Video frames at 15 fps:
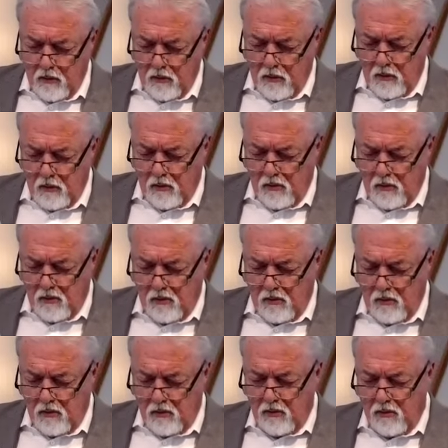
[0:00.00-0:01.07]

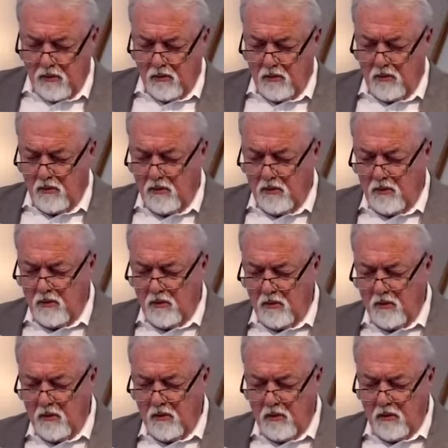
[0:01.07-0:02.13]

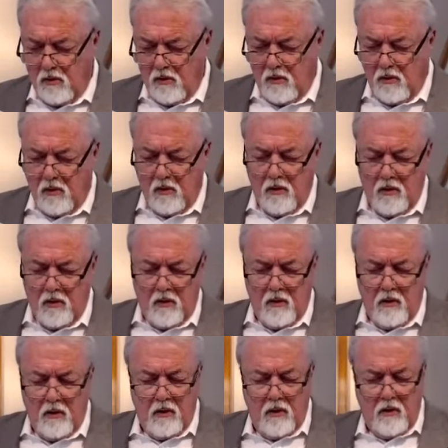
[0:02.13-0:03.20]

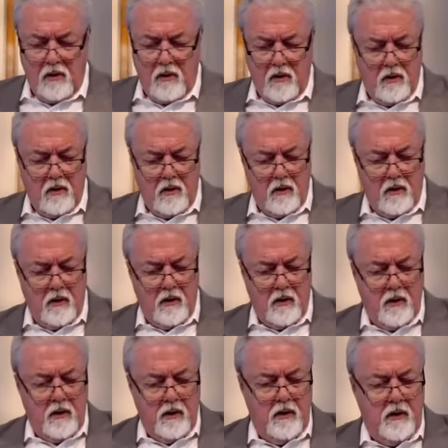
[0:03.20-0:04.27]

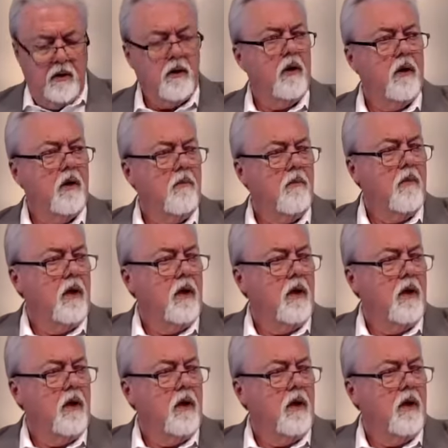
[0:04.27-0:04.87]
No one is speaking in this clip.